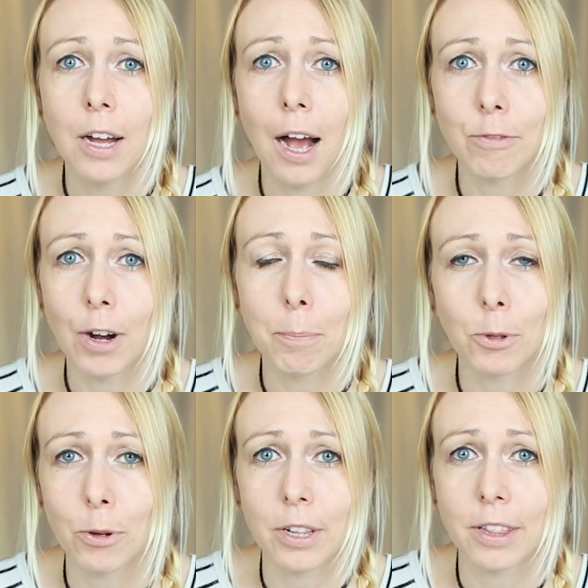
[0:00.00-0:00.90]
have
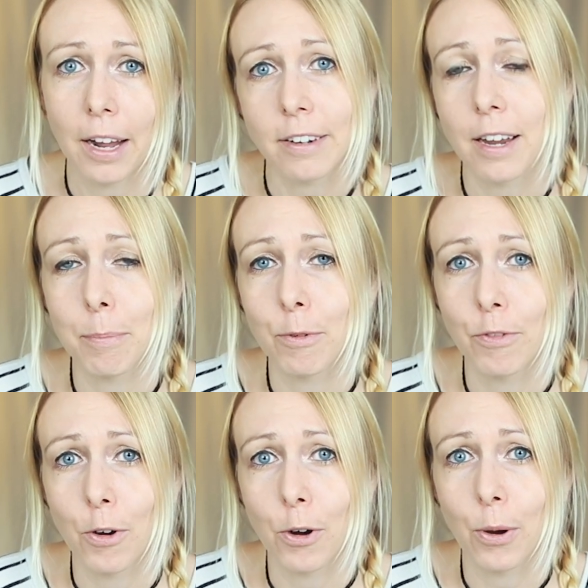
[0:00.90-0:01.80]
uploaded that type of
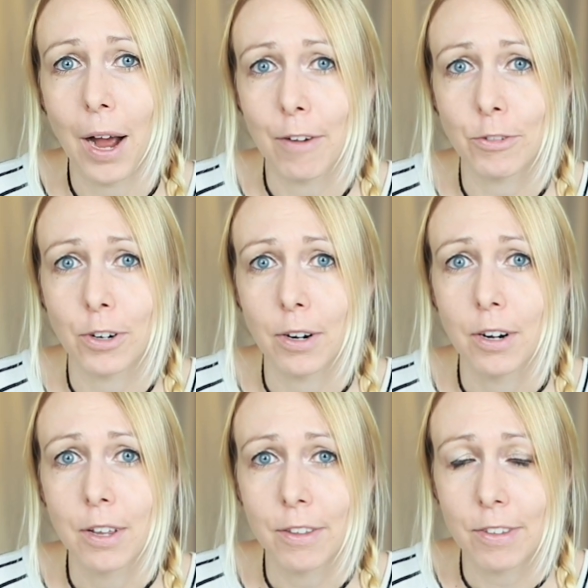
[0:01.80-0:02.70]
photo after
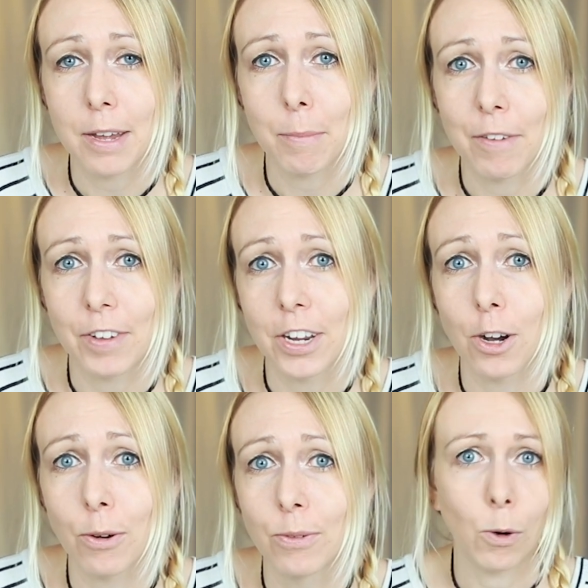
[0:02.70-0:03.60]
seeing my
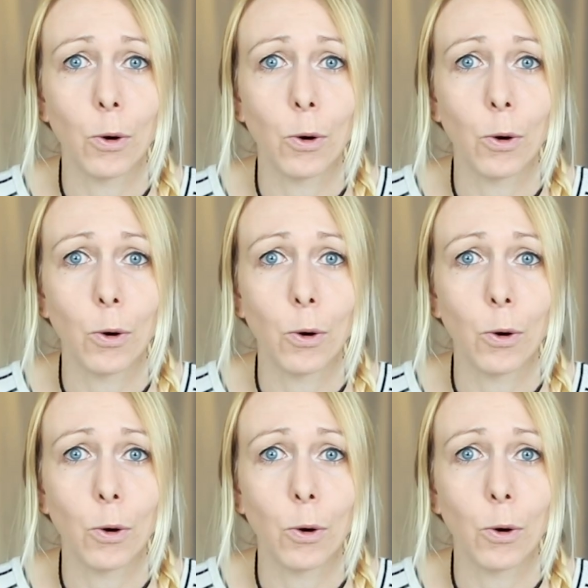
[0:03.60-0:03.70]
video.